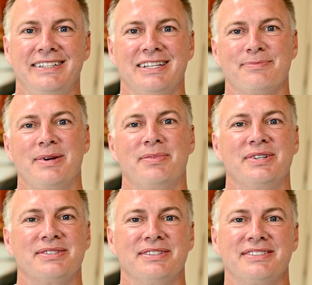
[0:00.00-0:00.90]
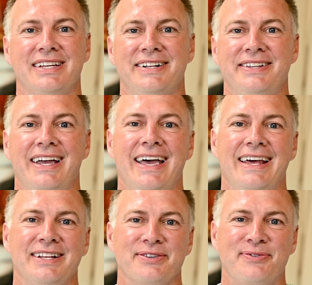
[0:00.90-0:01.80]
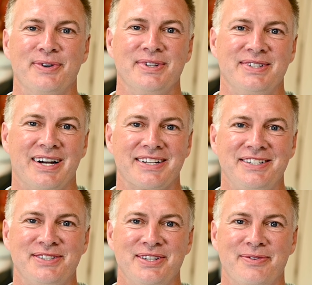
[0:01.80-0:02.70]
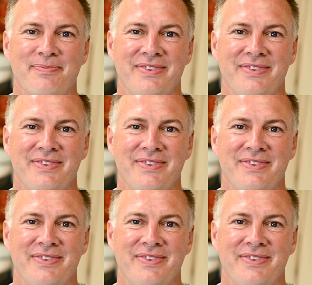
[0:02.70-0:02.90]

That's my personal cell, and I look forward to talking to you soon.